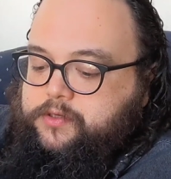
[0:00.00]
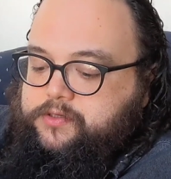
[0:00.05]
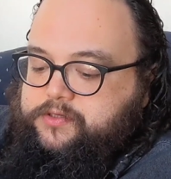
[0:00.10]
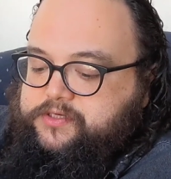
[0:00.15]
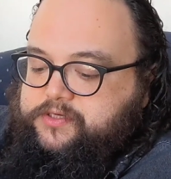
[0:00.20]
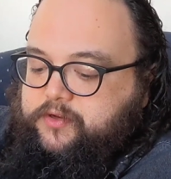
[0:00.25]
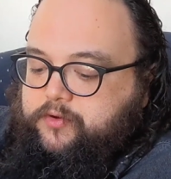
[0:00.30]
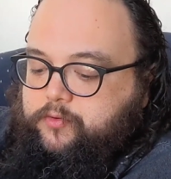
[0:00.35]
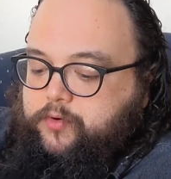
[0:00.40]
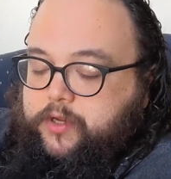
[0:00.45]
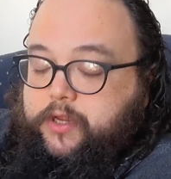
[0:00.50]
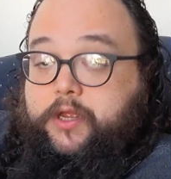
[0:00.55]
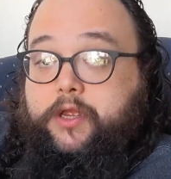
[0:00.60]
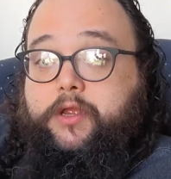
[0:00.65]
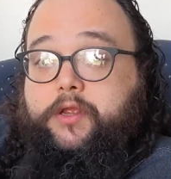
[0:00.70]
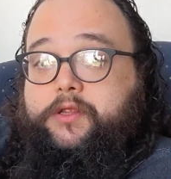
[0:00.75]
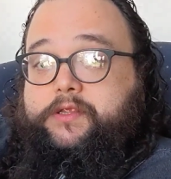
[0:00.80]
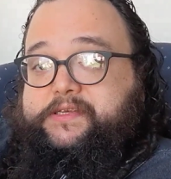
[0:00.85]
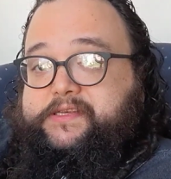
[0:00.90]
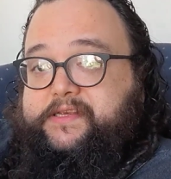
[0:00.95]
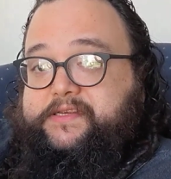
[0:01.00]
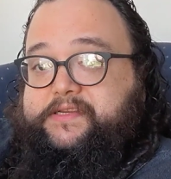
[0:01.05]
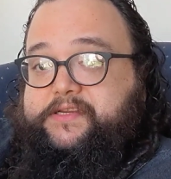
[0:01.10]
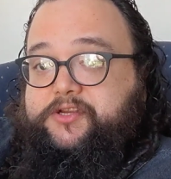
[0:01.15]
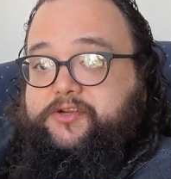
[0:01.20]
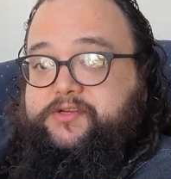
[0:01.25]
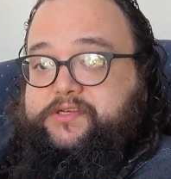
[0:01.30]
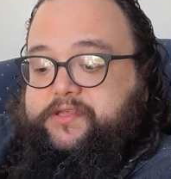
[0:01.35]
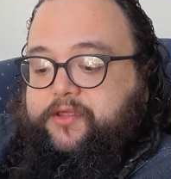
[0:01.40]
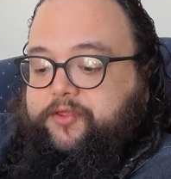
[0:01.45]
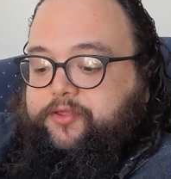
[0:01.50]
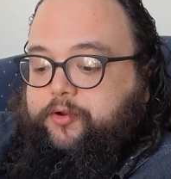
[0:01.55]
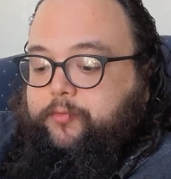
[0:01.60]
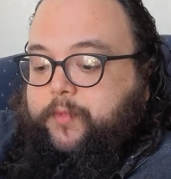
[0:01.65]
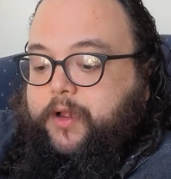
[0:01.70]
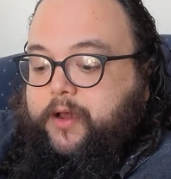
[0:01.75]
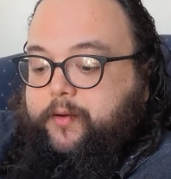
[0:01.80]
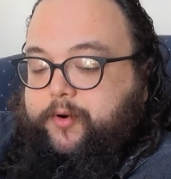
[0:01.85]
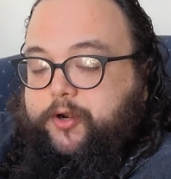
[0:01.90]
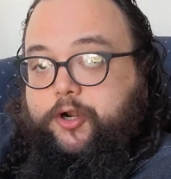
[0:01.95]
So it says to use the
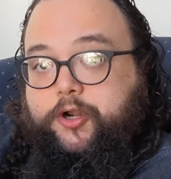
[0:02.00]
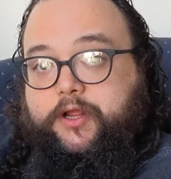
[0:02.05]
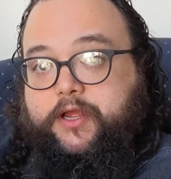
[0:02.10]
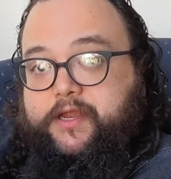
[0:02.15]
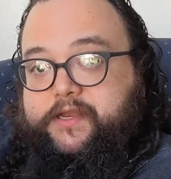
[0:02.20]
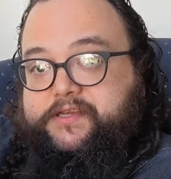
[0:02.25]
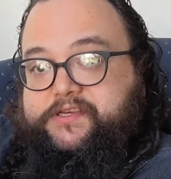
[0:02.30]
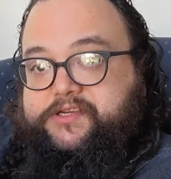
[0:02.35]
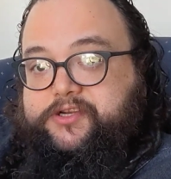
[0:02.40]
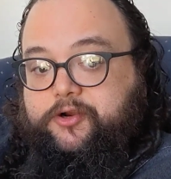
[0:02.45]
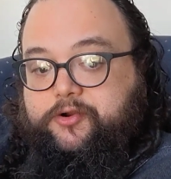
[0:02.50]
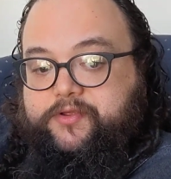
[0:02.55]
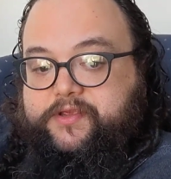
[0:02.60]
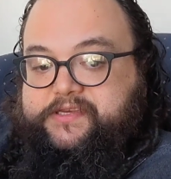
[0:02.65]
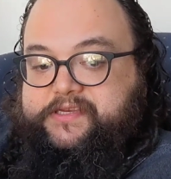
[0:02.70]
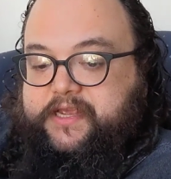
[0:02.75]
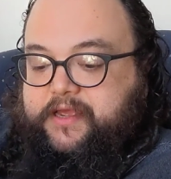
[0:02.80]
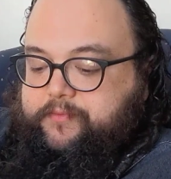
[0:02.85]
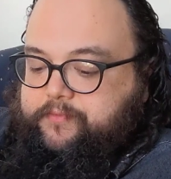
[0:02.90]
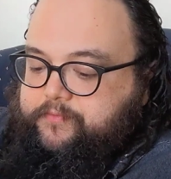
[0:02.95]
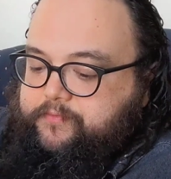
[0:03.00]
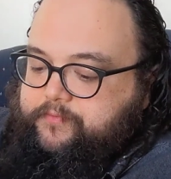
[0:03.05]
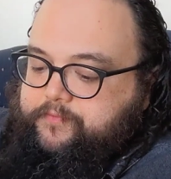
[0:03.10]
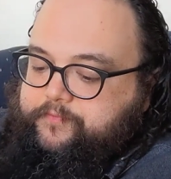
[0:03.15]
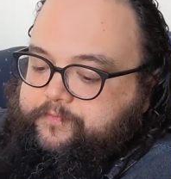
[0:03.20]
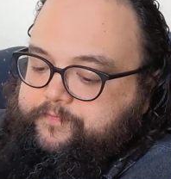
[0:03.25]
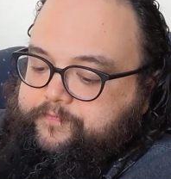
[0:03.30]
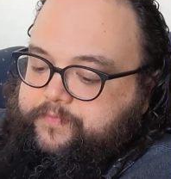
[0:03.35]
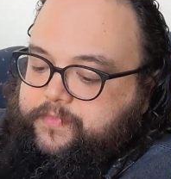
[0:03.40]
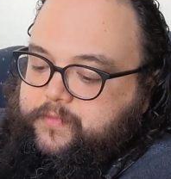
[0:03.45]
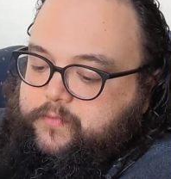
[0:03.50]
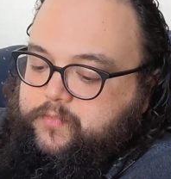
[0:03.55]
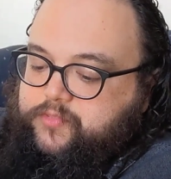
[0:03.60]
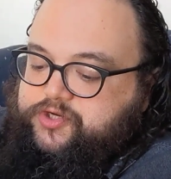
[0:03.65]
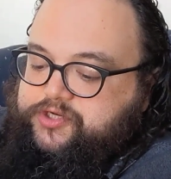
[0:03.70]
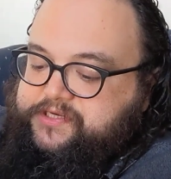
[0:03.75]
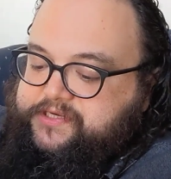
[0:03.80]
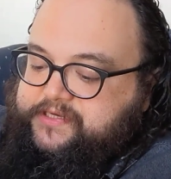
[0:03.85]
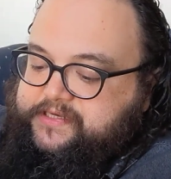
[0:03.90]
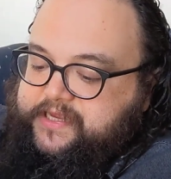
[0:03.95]
thermometer to kind of stir this up,
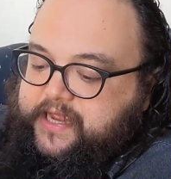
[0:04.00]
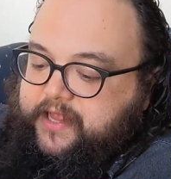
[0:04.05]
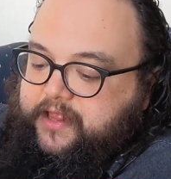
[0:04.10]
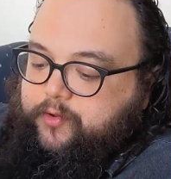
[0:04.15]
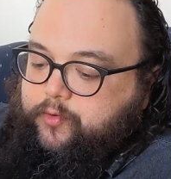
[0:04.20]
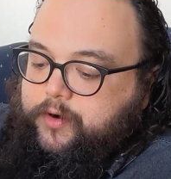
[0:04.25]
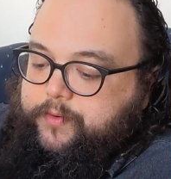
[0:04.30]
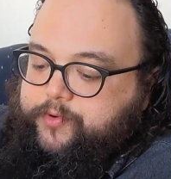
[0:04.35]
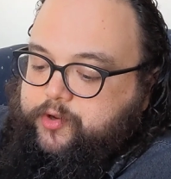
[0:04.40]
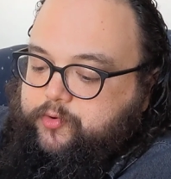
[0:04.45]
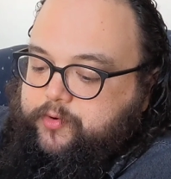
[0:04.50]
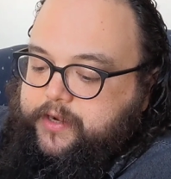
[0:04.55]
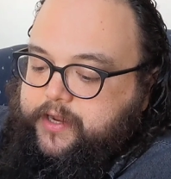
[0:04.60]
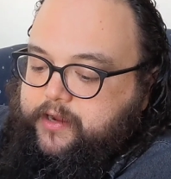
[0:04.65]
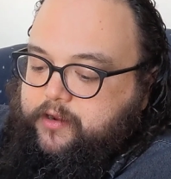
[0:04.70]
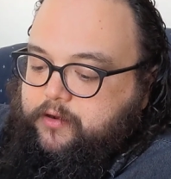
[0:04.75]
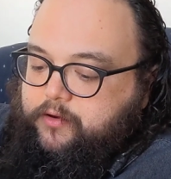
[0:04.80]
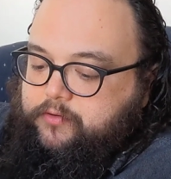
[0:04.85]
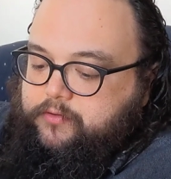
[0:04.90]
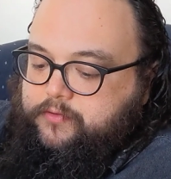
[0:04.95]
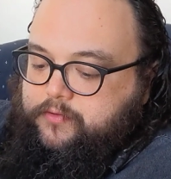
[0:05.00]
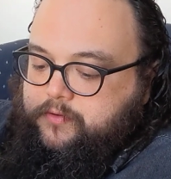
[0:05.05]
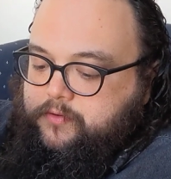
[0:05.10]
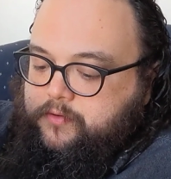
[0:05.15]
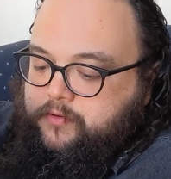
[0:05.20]
which is exactly what I'm doing now.